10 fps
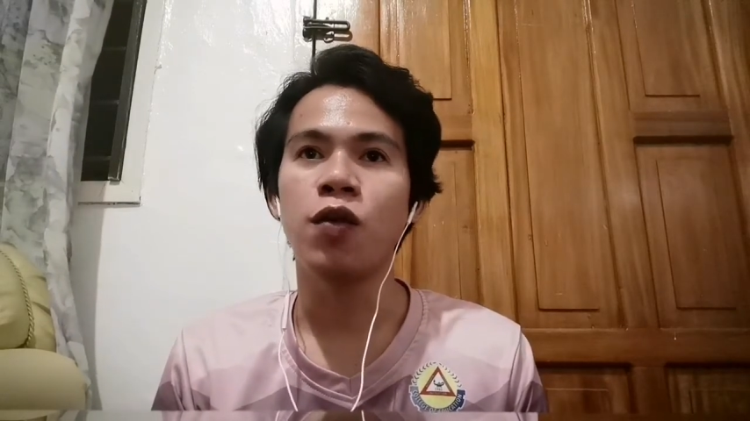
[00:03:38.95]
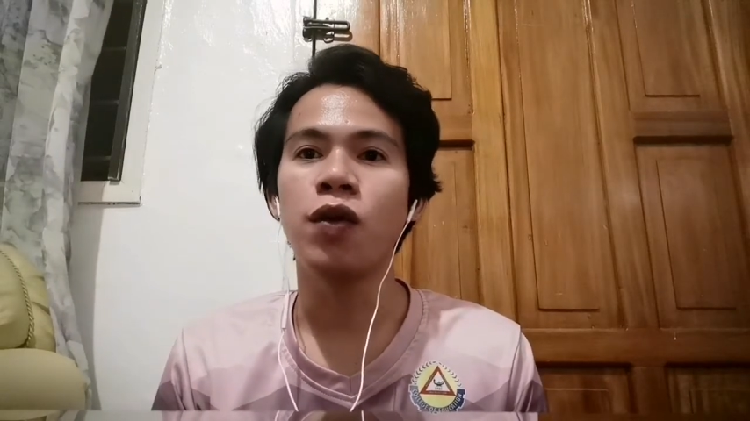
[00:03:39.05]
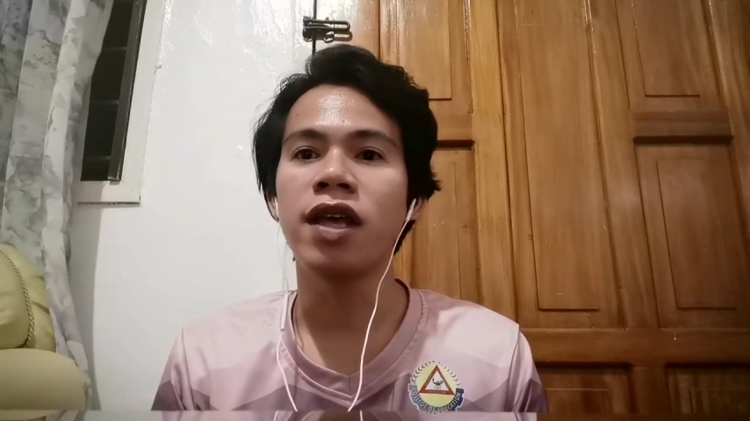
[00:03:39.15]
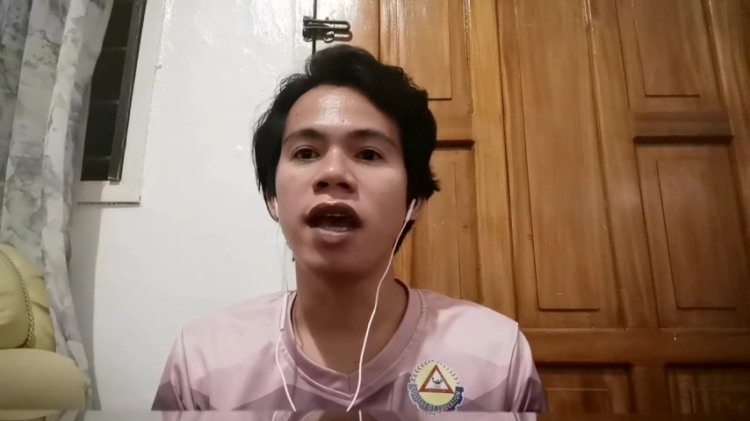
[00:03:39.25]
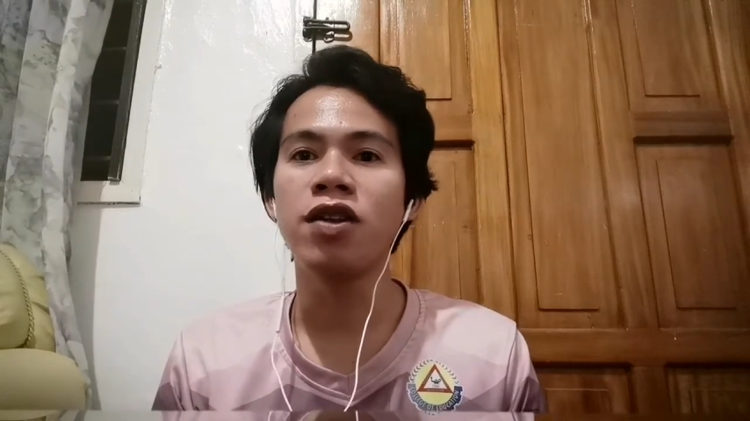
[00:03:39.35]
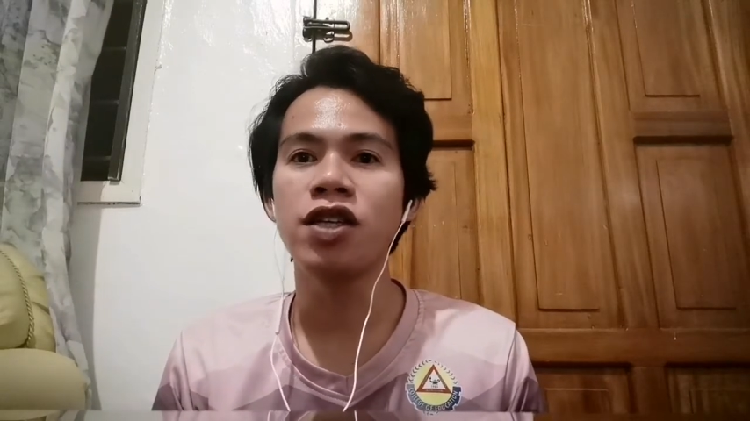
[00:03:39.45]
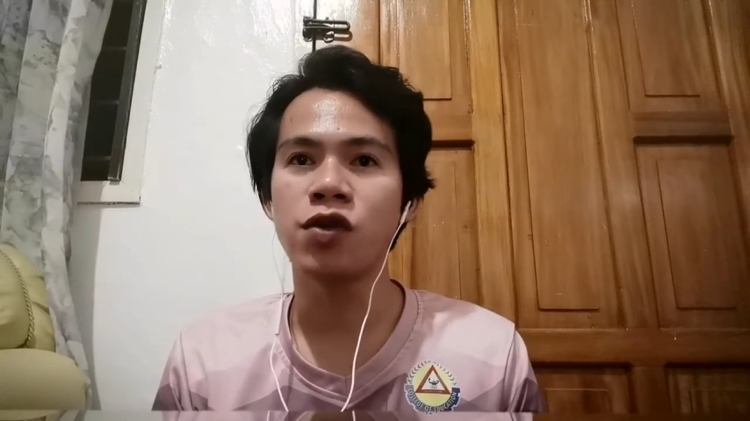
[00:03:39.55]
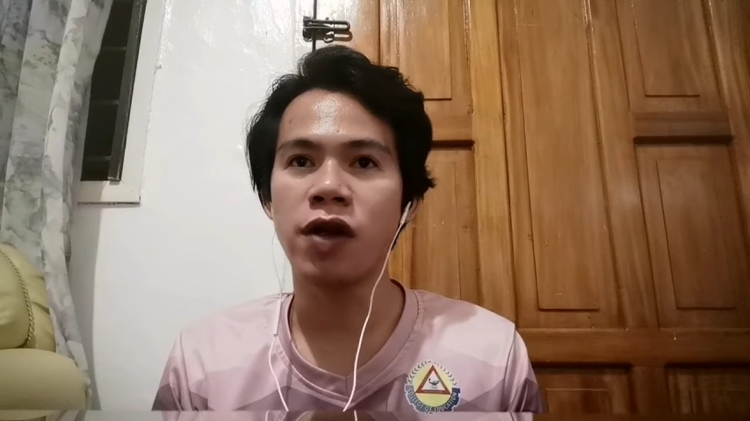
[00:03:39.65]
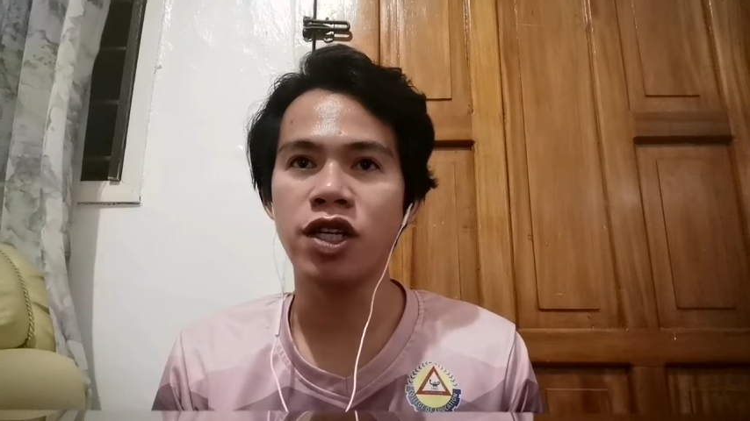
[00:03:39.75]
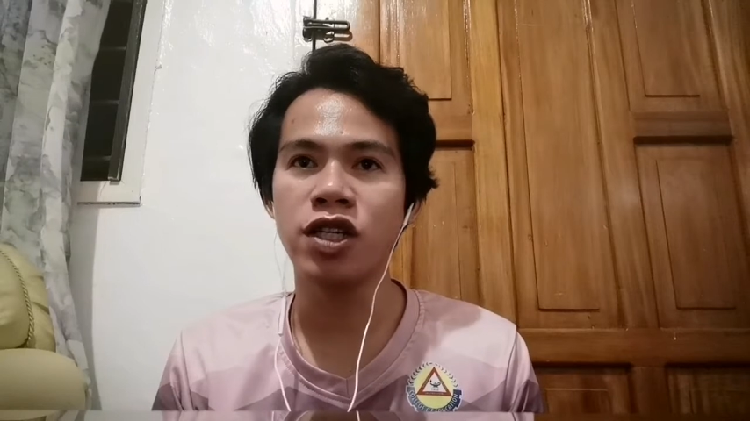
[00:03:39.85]
with
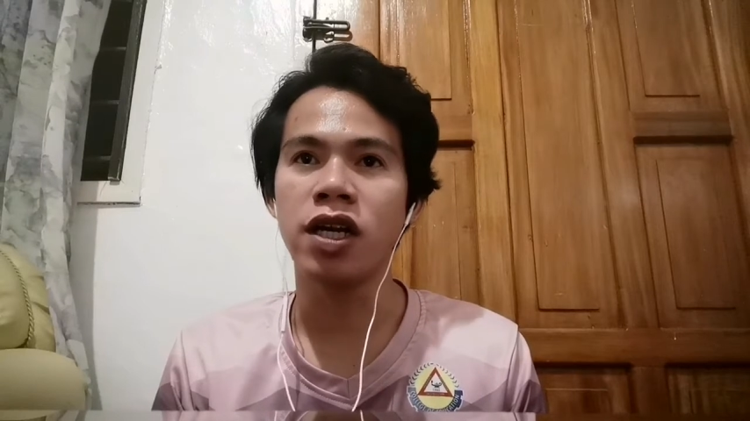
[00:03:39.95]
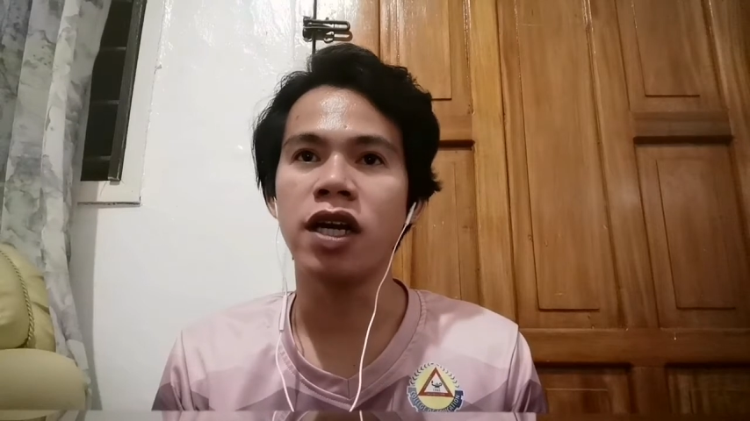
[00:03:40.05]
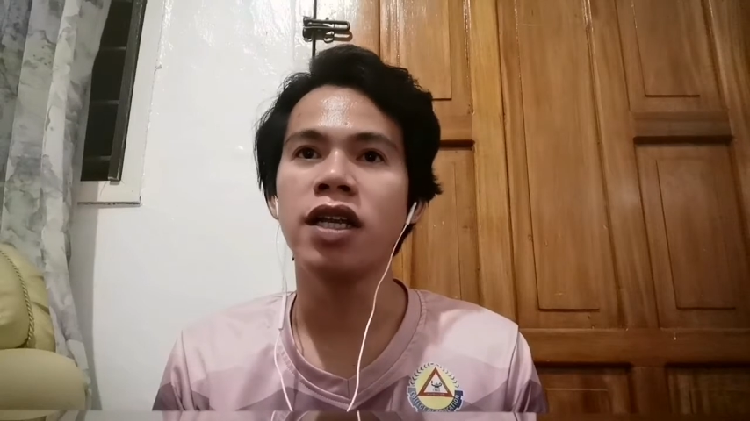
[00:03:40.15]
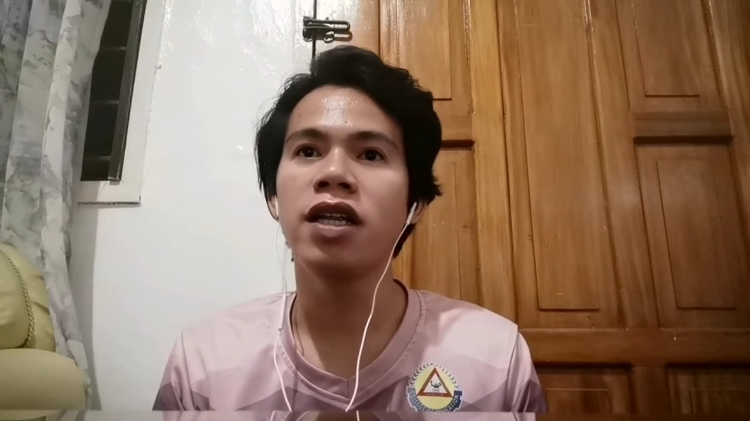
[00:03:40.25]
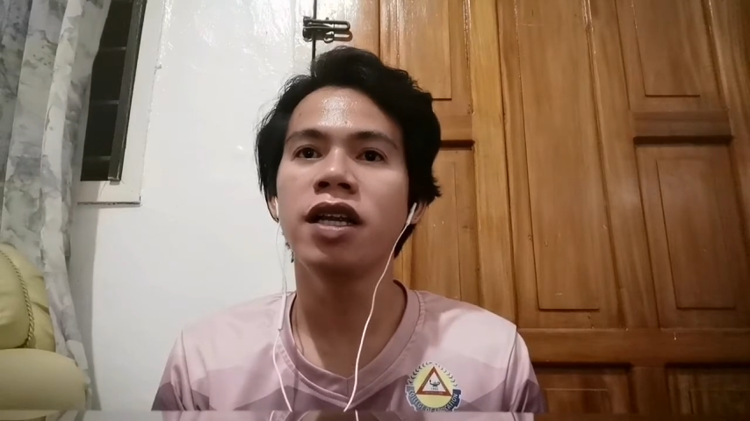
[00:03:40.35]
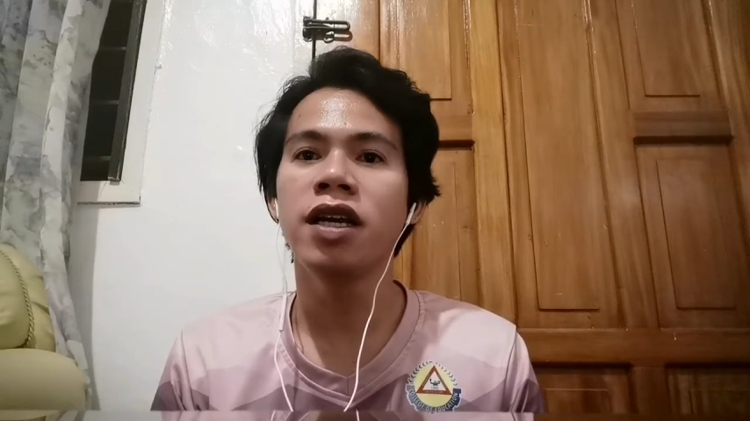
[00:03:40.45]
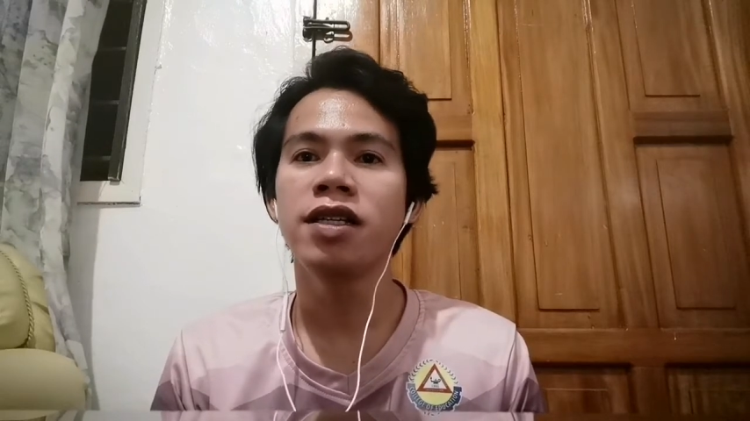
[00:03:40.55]
illustration,